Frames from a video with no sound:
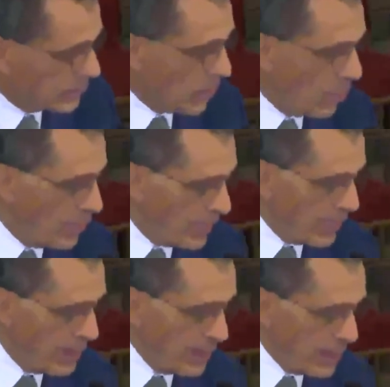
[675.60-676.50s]
So,
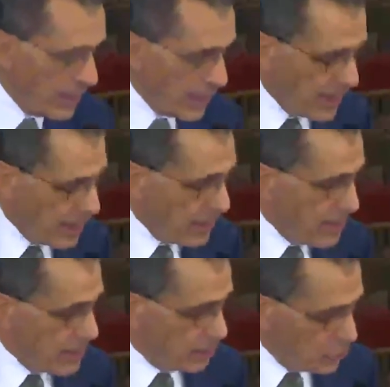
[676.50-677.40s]

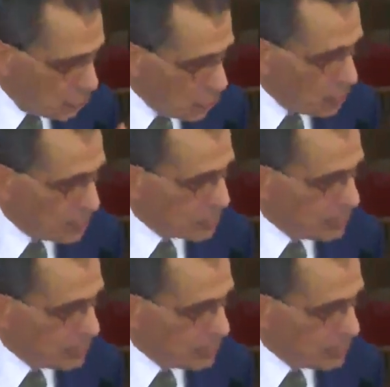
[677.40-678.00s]
the two groups